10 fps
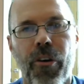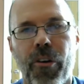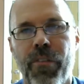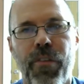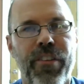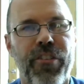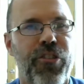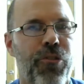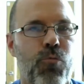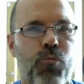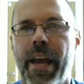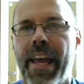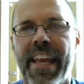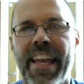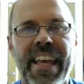if it's
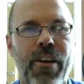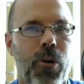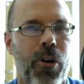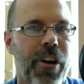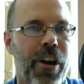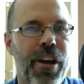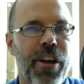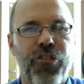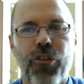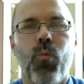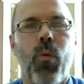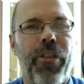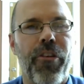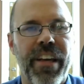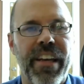rainy or certain
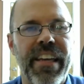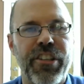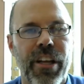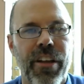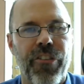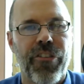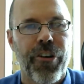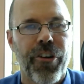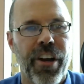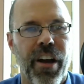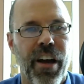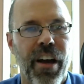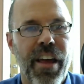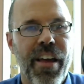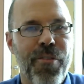weather conditions are going to
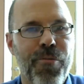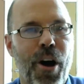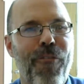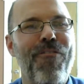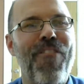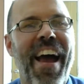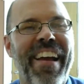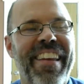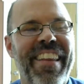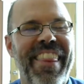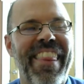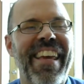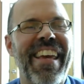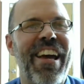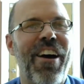affect
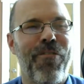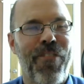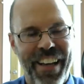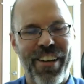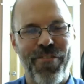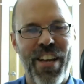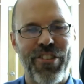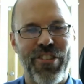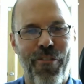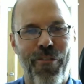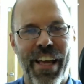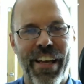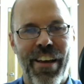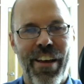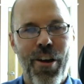the effectiveness of
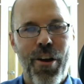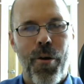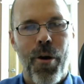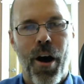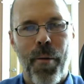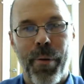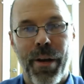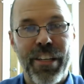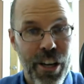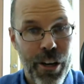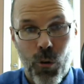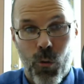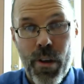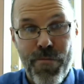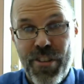it. But in general,
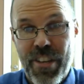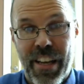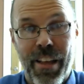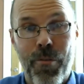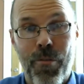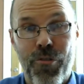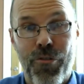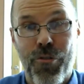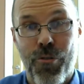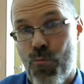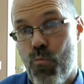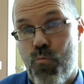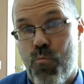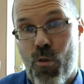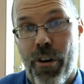we've seen it do
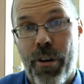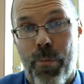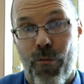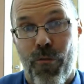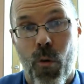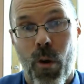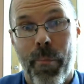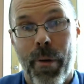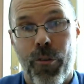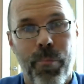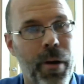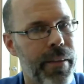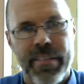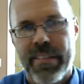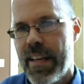good performance,
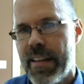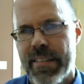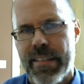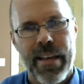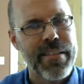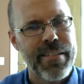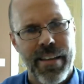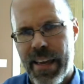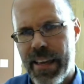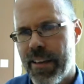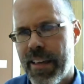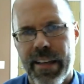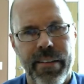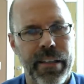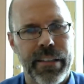but the state says, hey, you
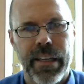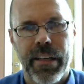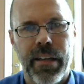can't touch it.